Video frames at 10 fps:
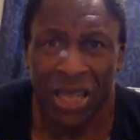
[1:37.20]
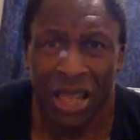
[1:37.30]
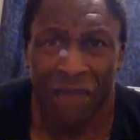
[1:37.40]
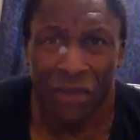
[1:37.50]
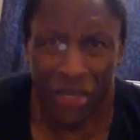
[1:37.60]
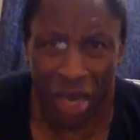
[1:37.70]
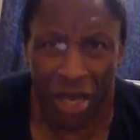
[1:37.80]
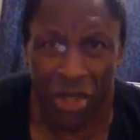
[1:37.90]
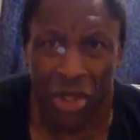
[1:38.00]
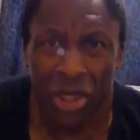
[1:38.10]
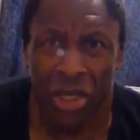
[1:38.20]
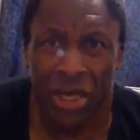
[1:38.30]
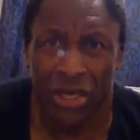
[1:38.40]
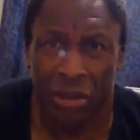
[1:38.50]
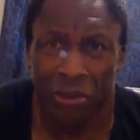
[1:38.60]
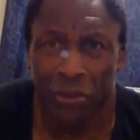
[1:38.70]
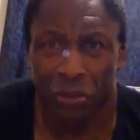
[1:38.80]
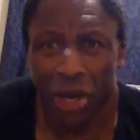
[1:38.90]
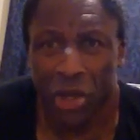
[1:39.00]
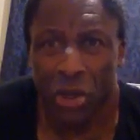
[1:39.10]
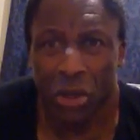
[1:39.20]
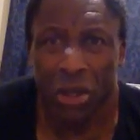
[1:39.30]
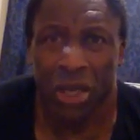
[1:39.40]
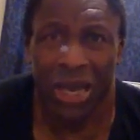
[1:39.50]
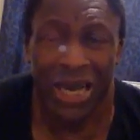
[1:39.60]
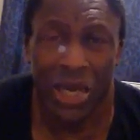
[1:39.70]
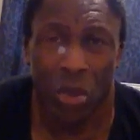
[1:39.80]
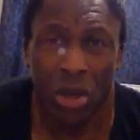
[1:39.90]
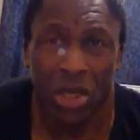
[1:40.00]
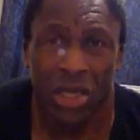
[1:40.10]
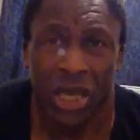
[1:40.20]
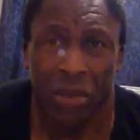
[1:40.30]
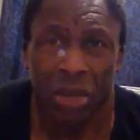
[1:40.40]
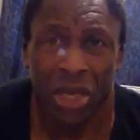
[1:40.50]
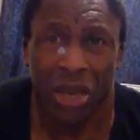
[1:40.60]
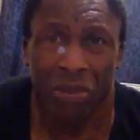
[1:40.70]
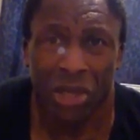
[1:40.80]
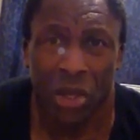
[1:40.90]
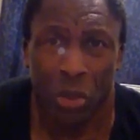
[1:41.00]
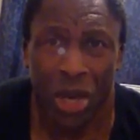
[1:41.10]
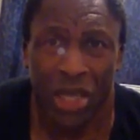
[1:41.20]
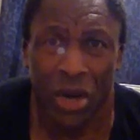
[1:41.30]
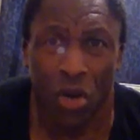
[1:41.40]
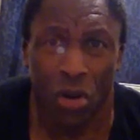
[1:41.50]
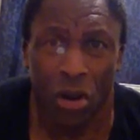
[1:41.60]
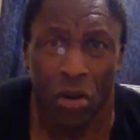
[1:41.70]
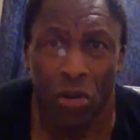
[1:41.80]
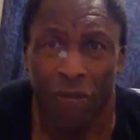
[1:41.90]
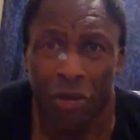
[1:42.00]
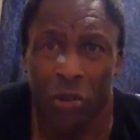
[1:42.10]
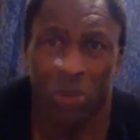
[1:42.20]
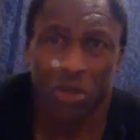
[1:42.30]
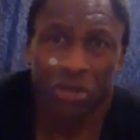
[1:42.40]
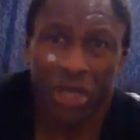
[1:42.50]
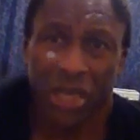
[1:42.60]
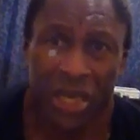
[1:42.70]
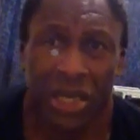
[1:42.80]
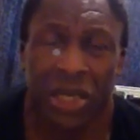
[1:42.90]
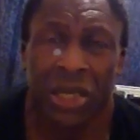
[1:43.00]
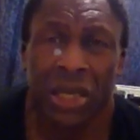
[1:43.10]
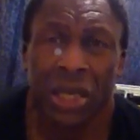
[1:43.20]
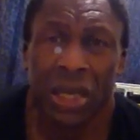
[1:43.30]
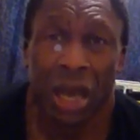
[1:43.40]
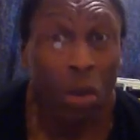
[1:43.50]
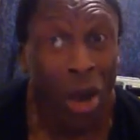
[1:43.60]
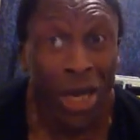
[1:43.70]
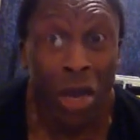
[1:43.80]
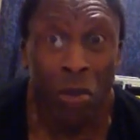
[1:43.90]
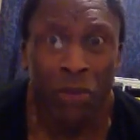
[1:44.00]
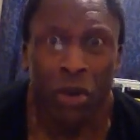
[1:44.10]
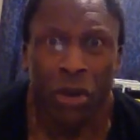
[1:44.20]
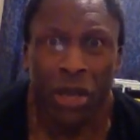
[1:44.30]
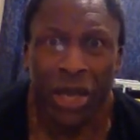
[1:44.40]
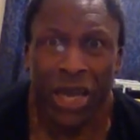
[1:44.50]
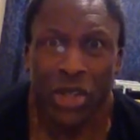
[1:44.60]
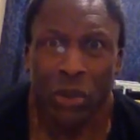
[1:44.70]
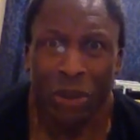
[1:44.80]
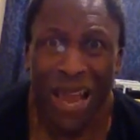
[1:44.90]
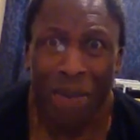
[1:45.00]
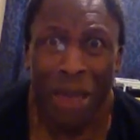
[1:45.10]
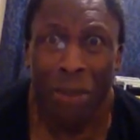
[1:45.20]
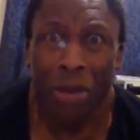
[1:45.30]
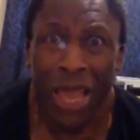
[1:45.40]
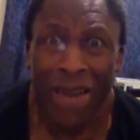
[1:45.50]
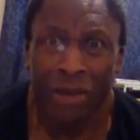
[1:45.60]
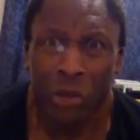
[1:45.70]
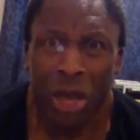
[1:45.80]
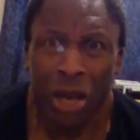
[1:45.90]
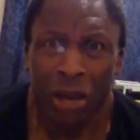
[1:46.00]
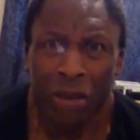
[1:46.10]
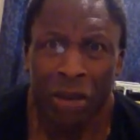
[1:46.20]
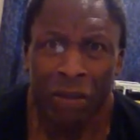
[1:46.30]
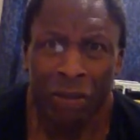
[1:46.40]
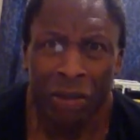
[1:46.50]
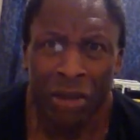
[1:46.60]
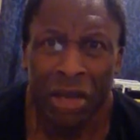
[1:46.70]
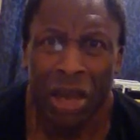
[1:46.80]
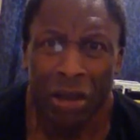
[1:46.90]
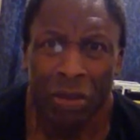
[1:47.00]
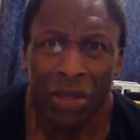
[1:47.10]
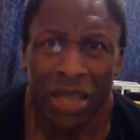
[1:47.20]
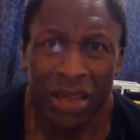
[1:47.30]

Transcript: envisage in terms of racial inequality when it comes to the way the law enforcement treat us. Oh, I know we've got the occasional bad pebble here as well. You know, but